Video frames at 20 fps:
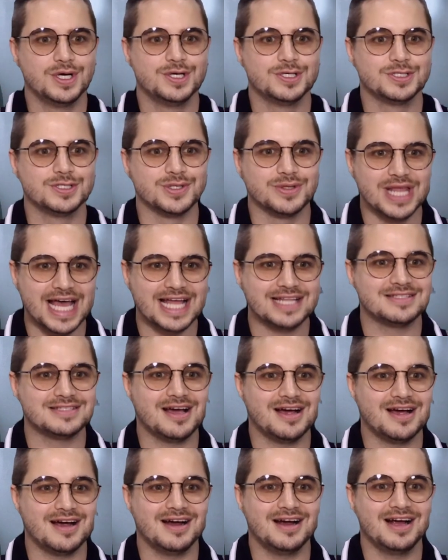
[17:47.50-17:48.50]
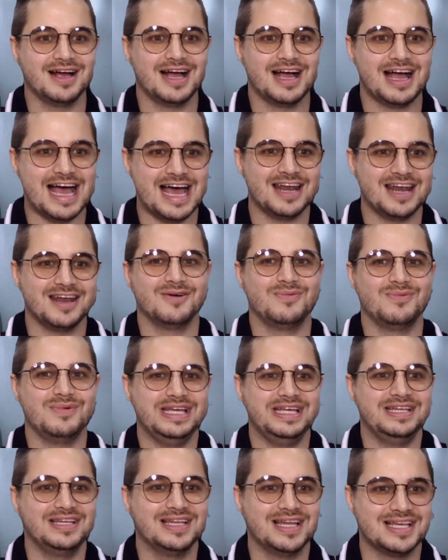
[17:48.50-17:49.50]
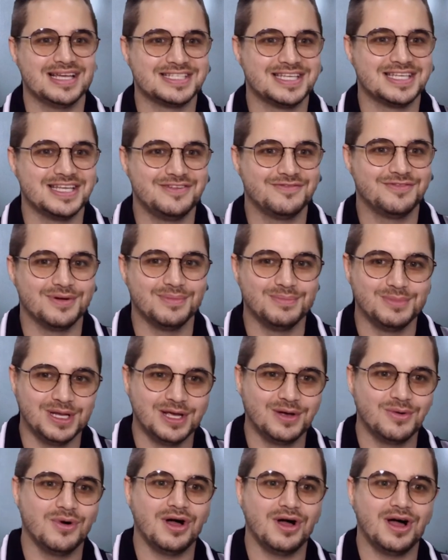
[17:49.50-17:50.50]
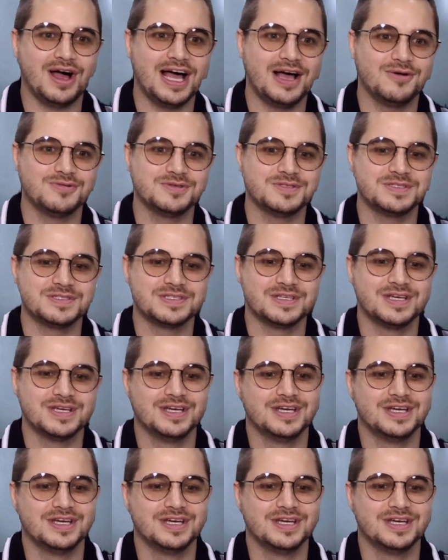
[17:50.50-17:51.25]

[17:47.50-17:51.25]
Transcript: So that's our Halloween lesson from Linguahouse.